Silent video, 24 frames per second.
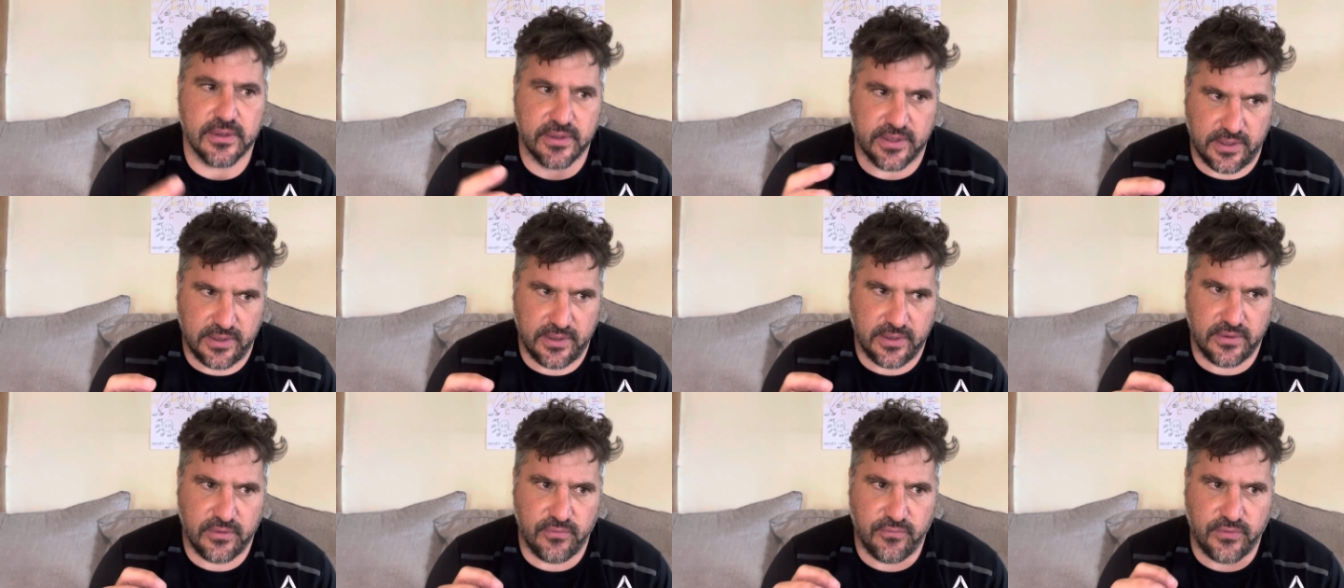
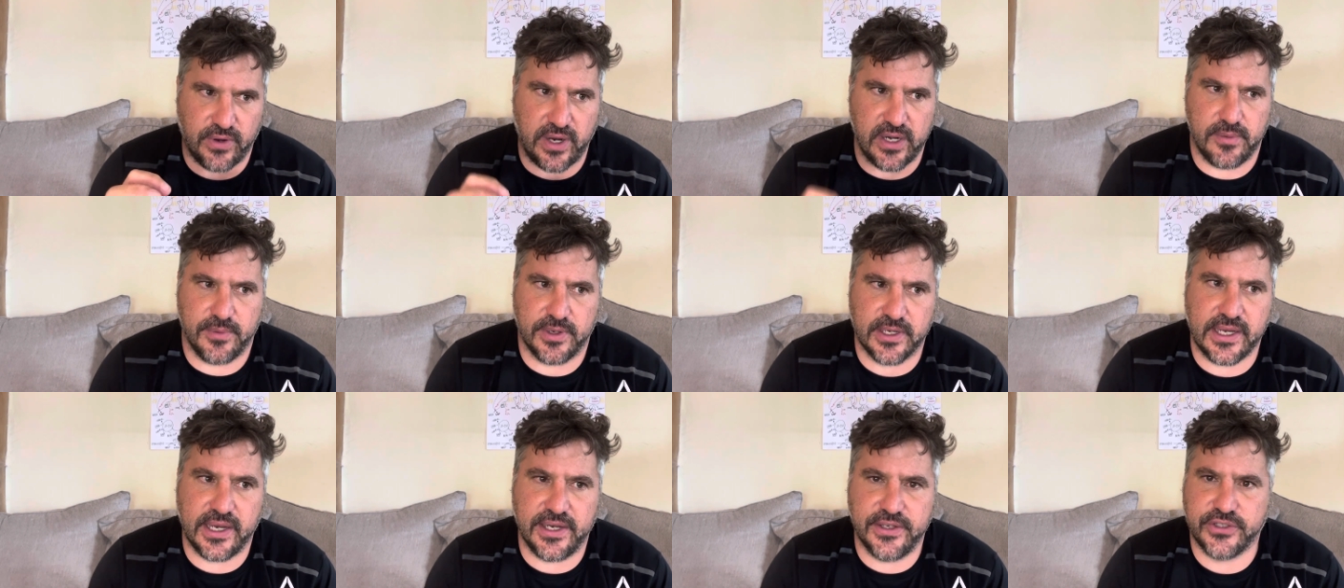that
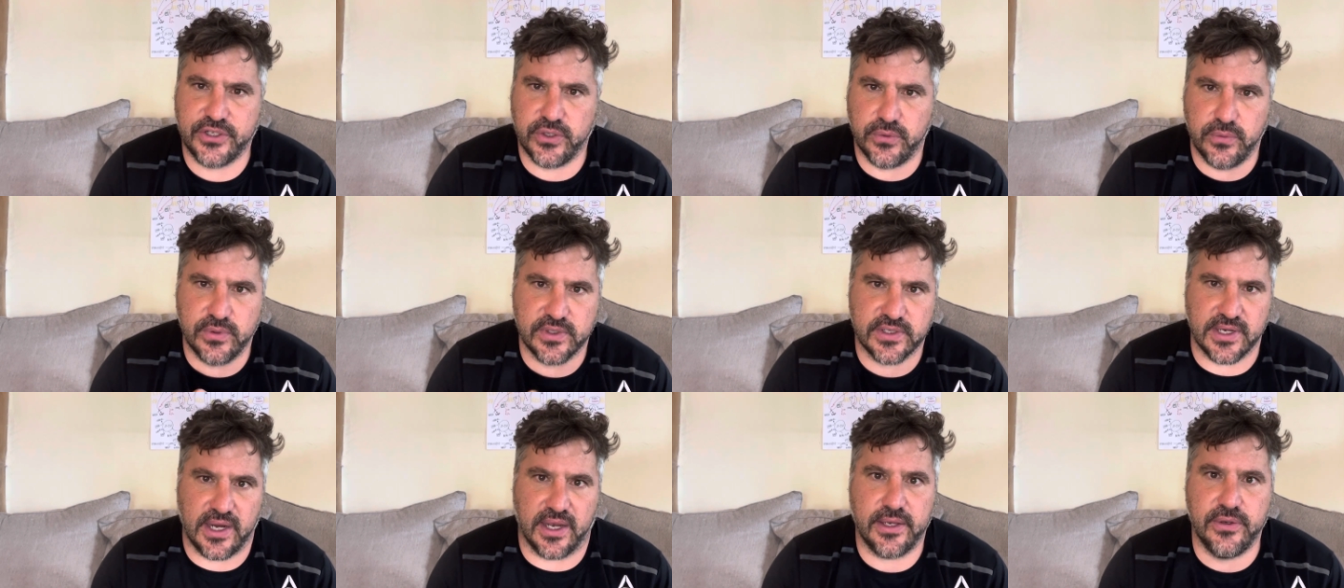vitamin K2
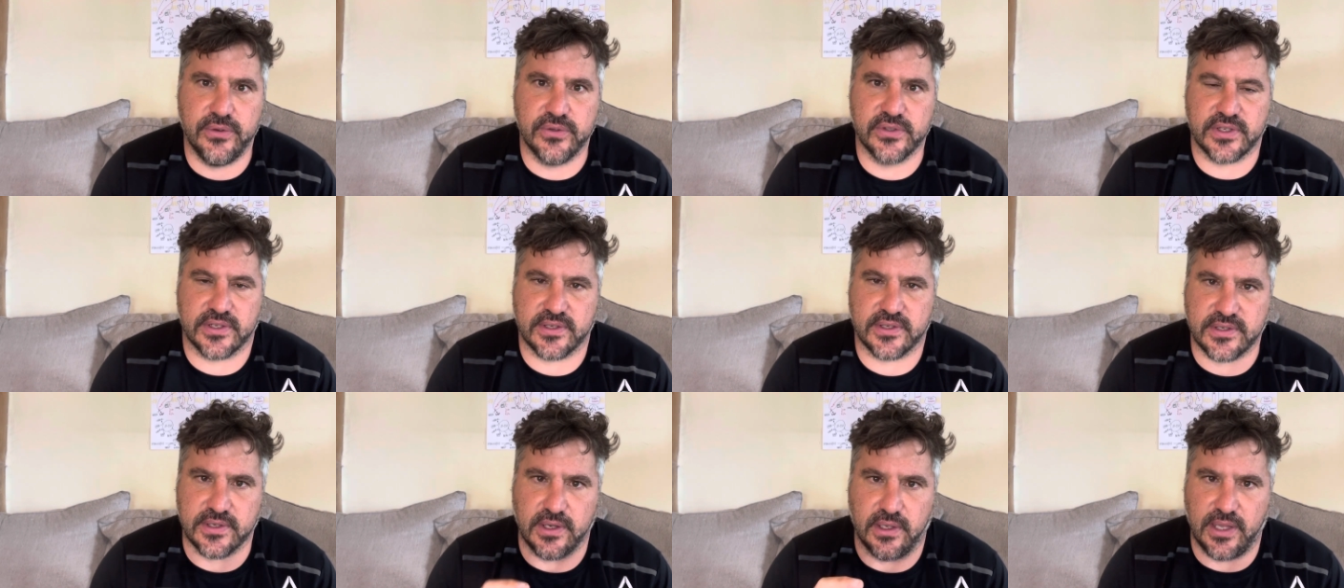was not used
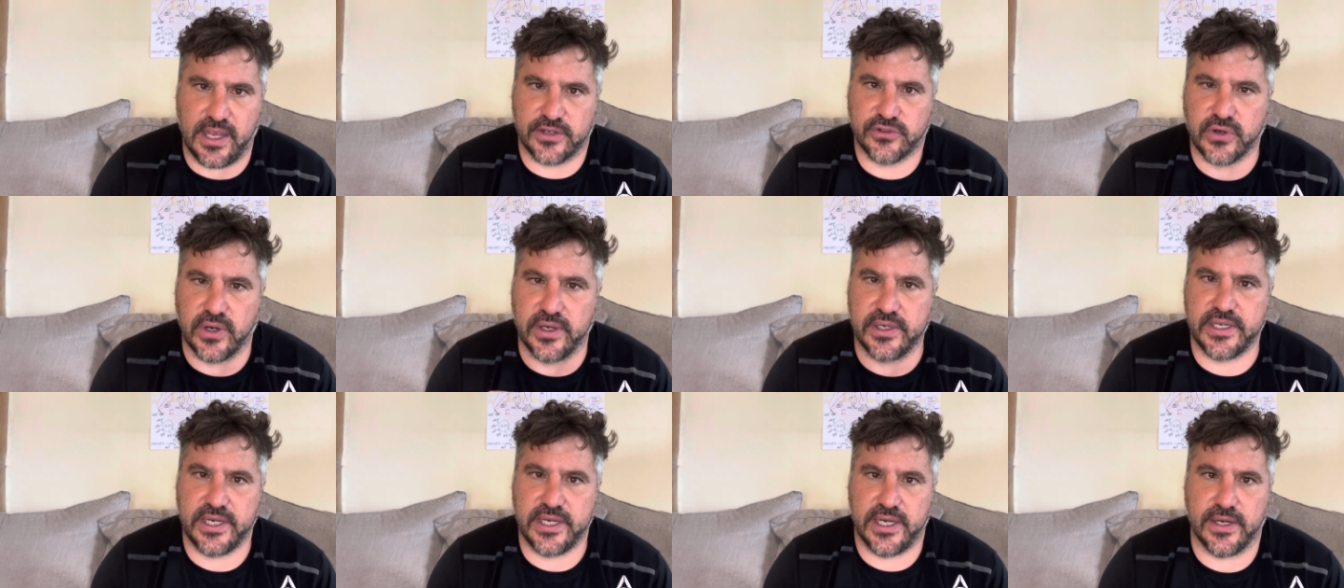as an
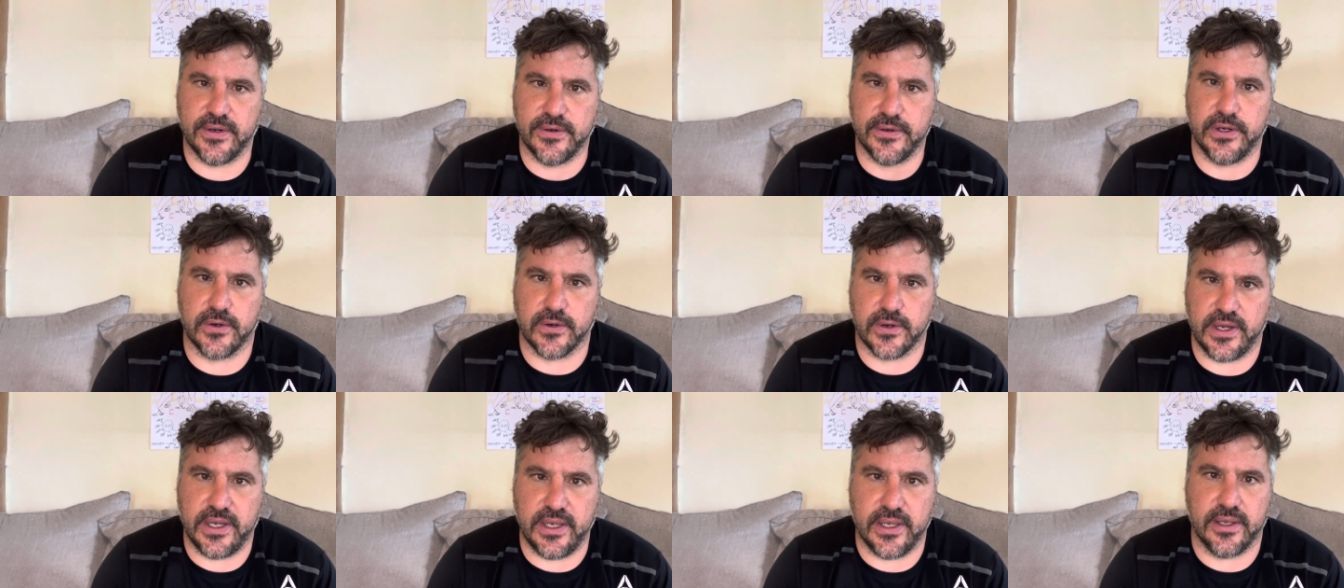electron
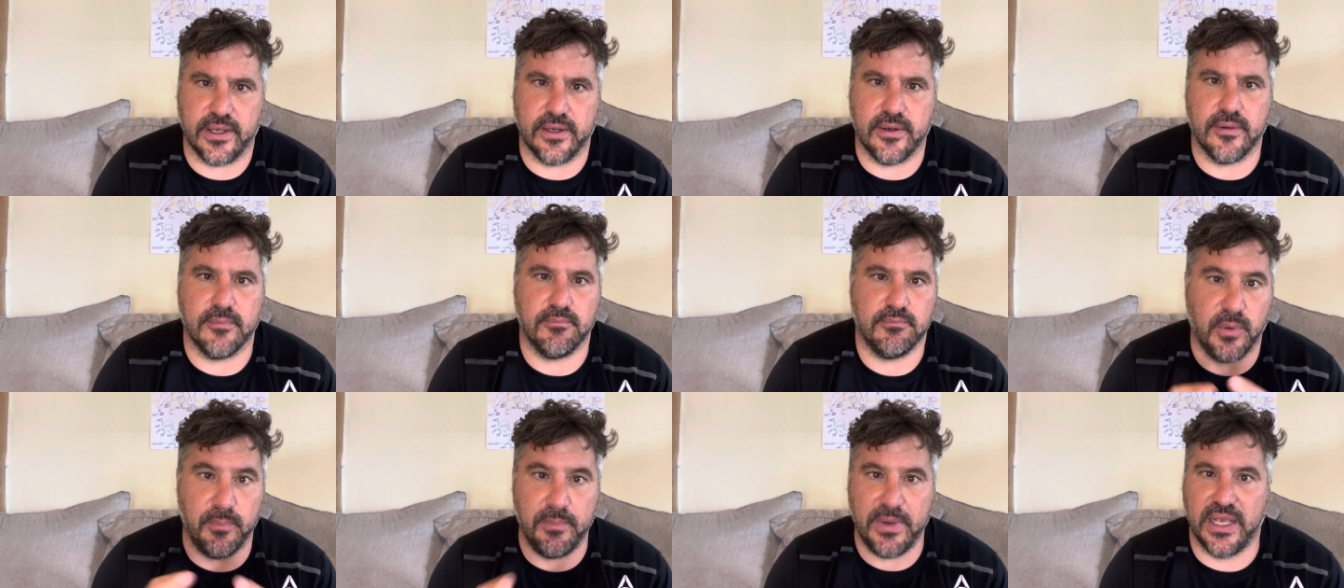carrier in
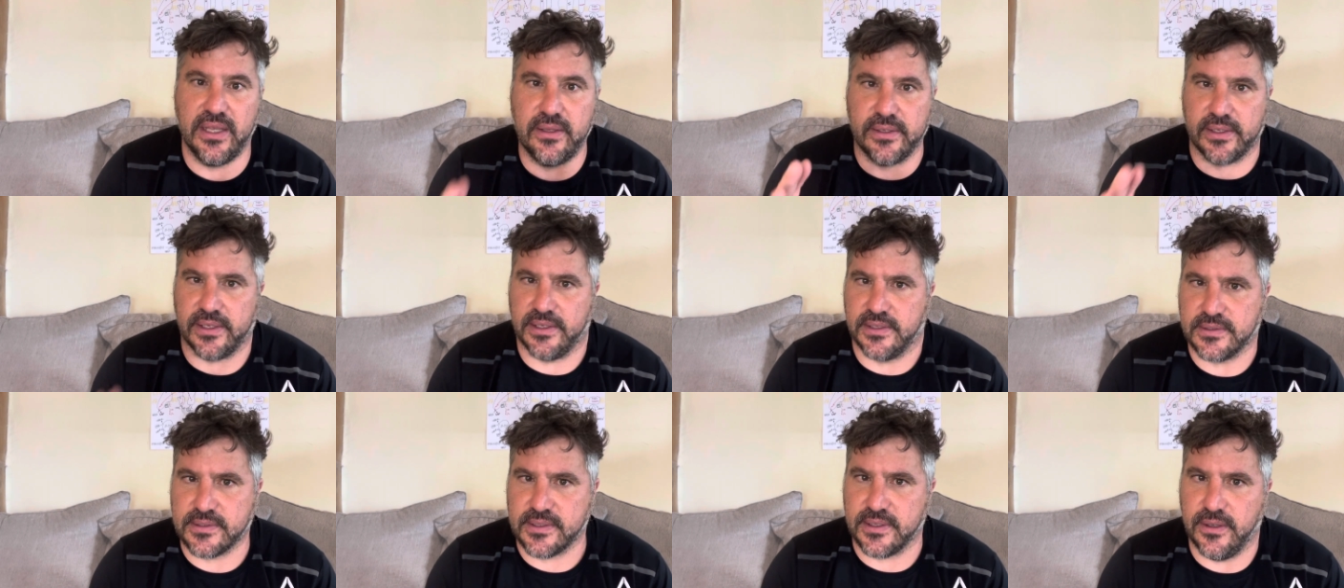
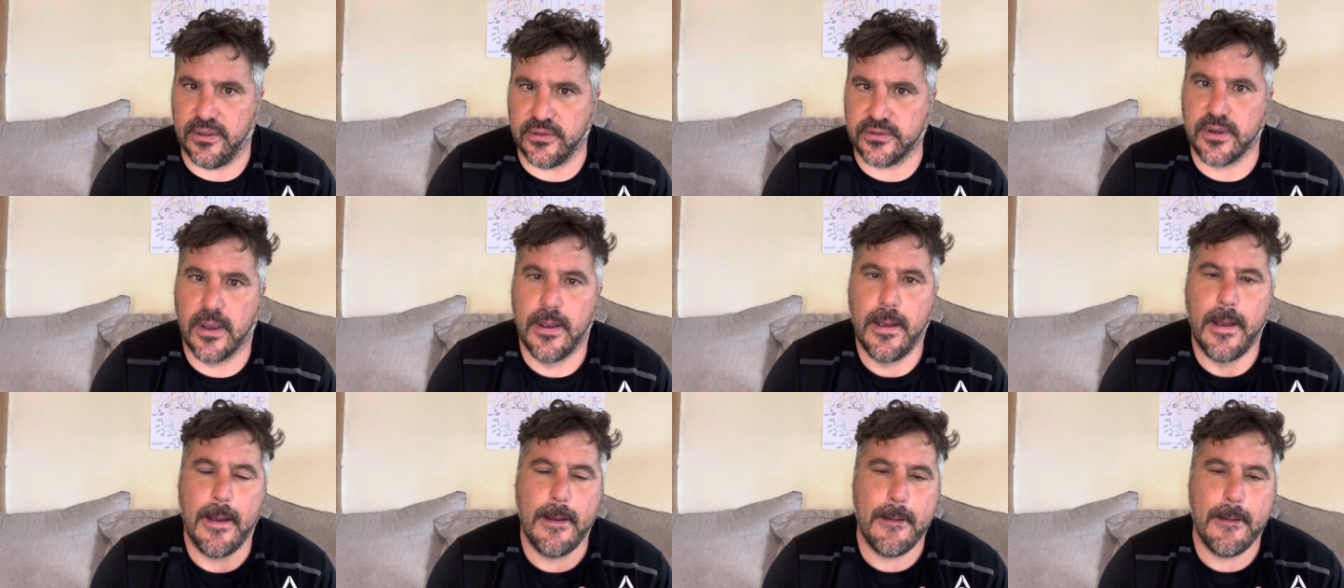mammalian cells,